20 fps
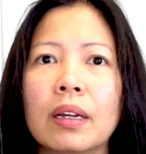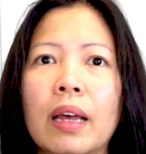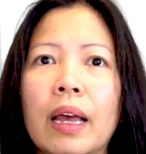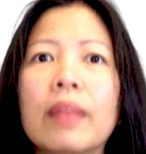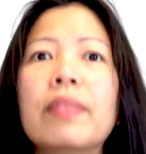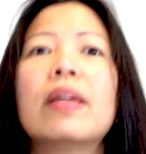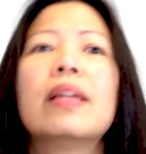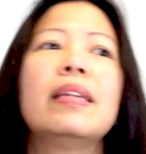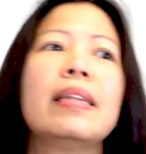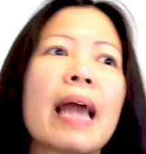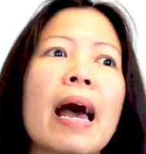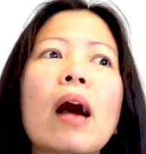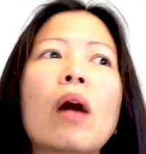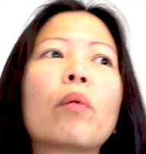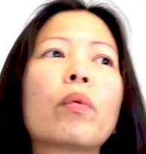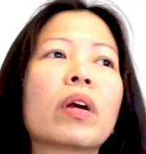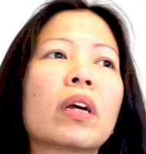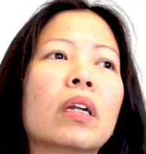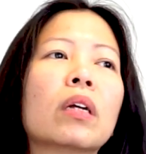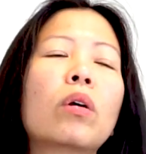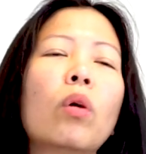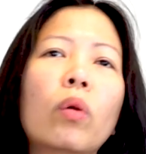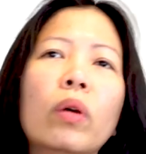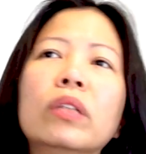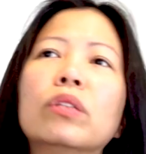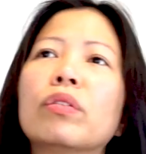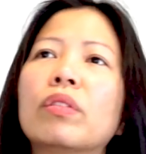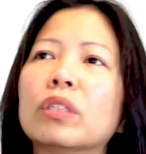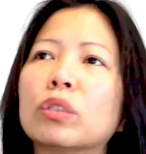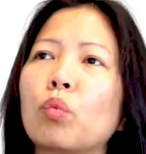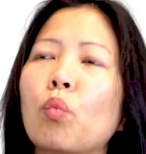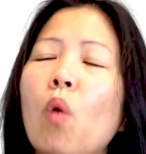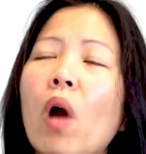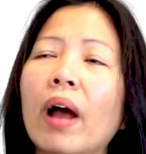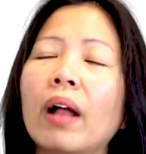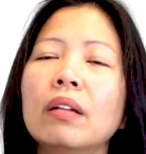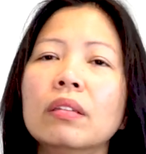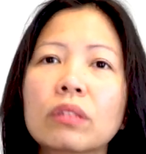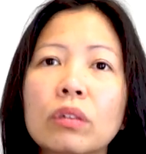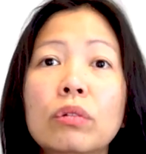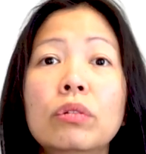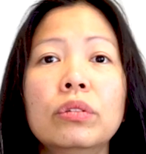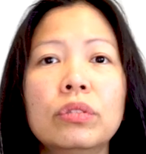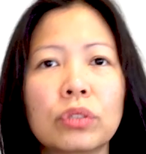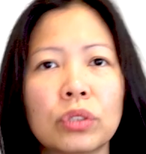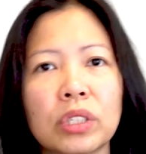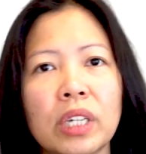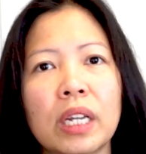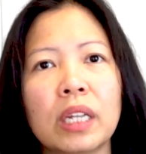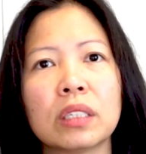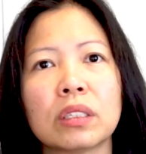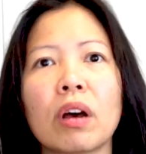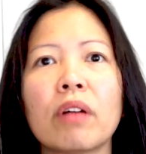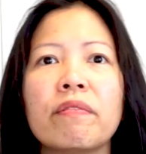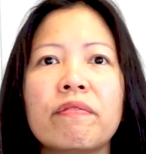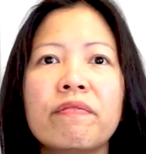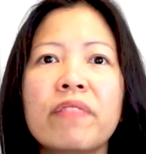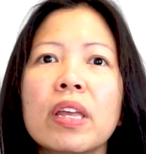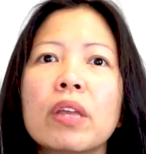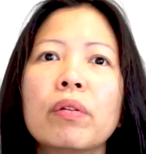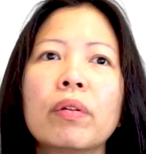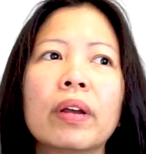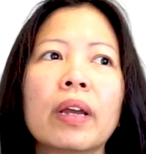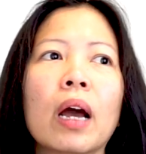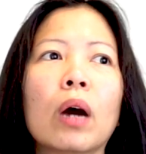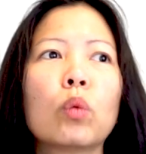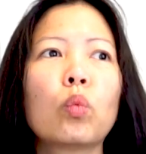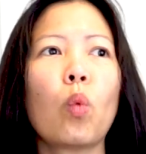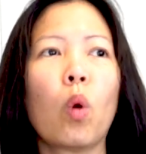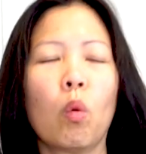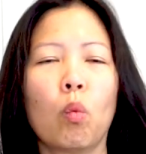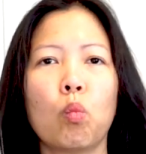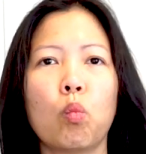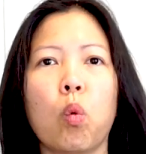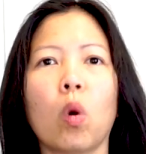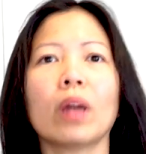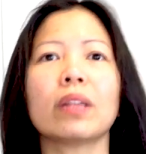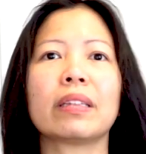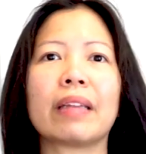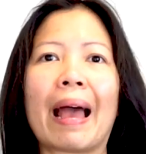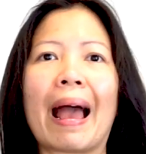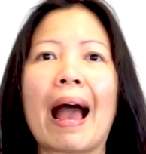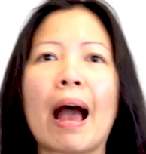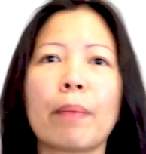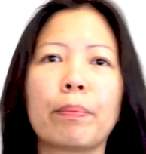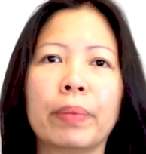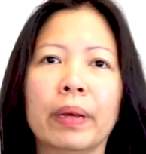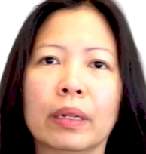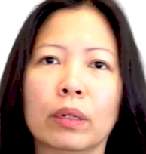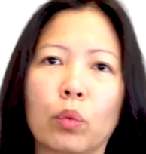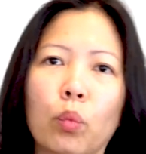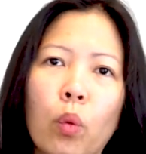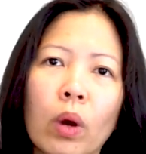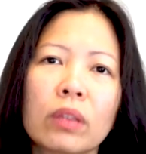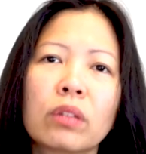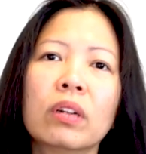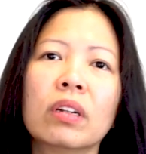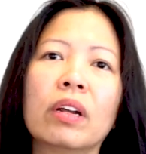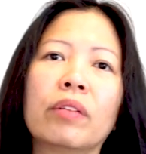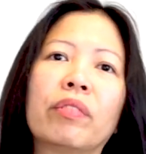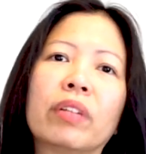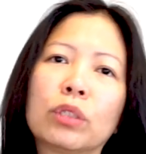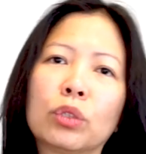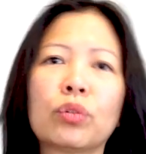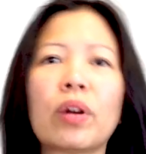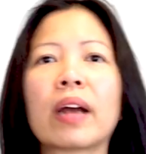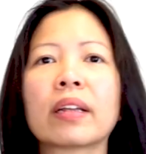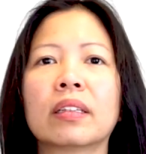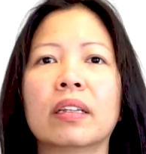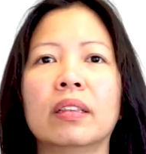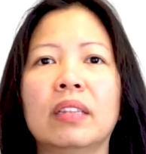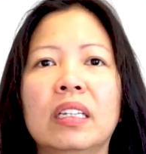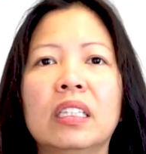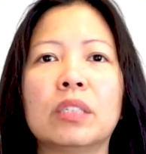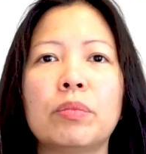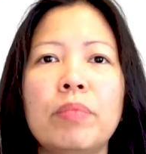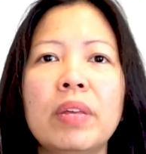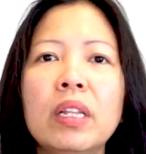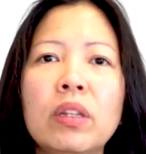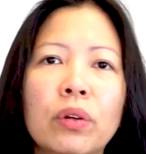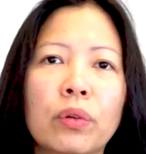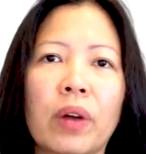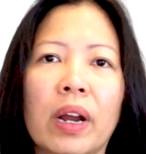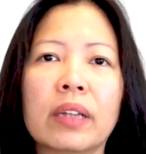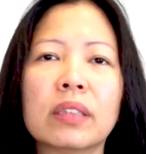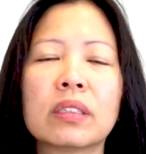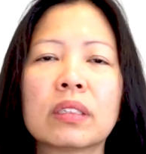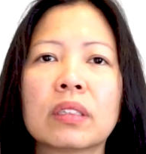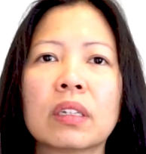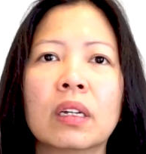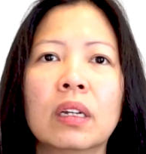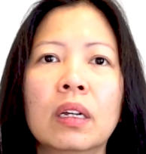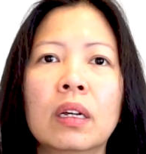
And then now we're going to go into this wild goose chase of figuring out, well, what happened? What could have attracted these meteorites?